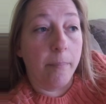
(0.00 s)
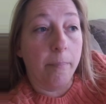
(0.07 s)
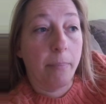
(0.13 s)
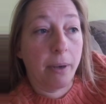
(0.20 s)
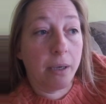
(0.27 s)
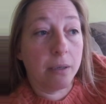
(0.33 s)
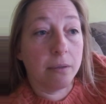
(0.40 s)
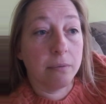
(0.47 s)

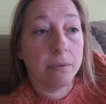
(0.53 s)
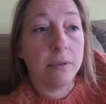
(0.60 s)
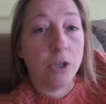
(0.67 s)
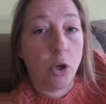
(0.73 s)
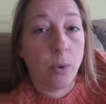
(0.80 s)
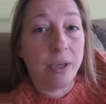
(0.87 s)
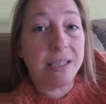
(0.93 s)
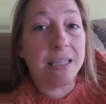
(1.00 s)
but,
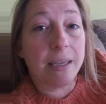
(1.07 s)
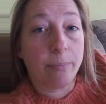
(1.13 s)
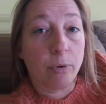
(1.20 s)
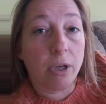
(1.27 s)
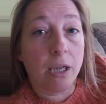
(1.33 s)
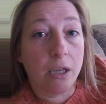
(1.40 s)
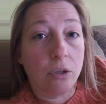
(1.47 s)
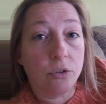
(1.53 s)
in
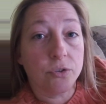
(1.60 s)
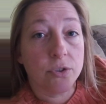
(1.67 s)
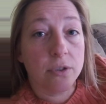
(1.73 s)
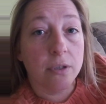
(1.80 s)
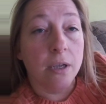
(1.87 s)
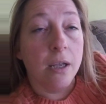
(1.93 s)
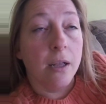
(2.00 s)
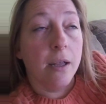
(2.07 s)
separate kennels.
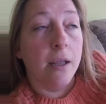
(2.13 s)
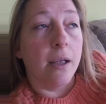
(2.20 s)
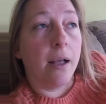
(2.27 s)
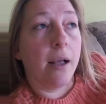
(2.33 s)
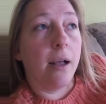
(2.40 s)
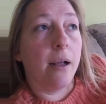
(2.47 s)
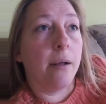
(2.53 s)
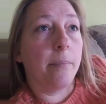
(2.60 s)

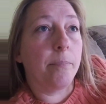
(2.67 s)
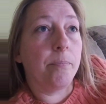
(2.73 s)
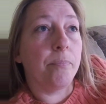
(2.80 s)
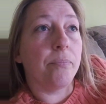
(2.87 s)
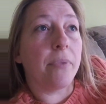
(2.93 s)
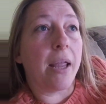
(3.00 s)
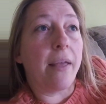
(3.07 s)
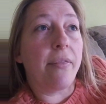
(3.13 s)
And
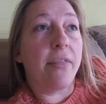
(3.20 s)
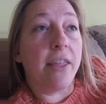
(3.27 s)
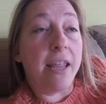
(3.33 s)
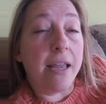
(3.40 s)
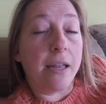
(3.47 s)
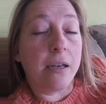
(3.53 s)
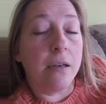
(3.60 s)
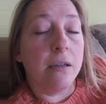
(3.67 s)

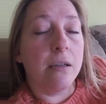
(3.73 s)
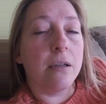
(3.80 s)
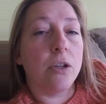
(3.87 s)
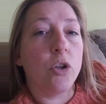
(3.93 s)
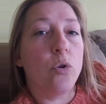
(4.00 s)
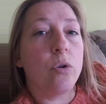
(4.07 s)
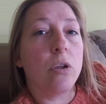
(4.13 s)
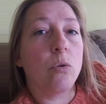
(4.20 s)
then
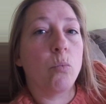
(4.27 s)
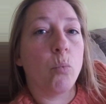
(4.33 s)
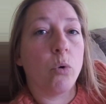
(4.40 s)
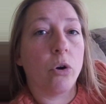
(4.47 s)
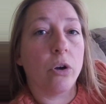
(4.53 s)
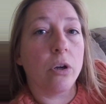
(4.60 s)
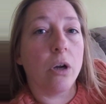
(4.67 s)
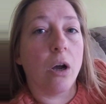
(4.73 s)
you can
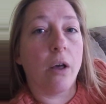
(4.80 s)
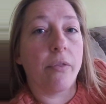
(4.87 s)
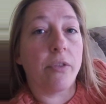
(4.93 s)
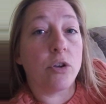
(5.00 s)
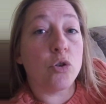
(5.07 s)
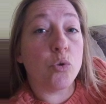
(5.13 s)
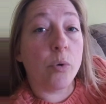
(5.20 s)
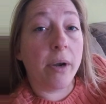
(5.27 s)
work on the
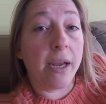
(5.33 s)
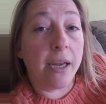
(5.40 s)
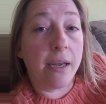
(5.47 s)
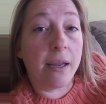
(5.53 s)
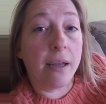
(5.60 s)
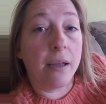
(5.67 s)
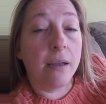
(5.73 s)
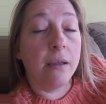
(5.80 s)

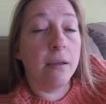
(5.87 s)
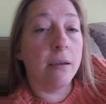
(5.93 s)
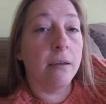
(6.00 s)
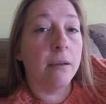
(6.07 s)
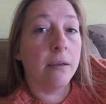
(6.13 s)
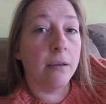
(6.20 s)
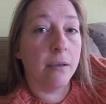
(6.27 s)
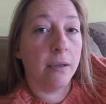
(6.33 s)
training
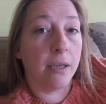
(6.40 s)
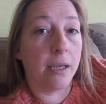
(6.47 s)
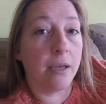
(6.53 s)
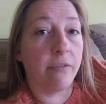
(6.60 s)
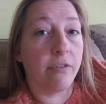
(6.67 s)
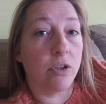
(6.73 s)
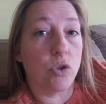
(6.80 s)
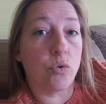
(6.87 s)

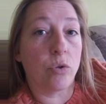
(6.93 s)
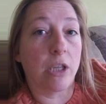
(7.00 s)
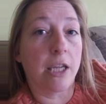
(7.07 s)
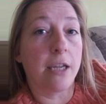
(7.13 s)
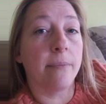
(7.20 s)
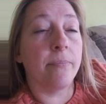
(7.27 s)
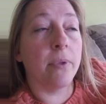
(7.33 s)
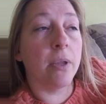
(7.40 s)
individually.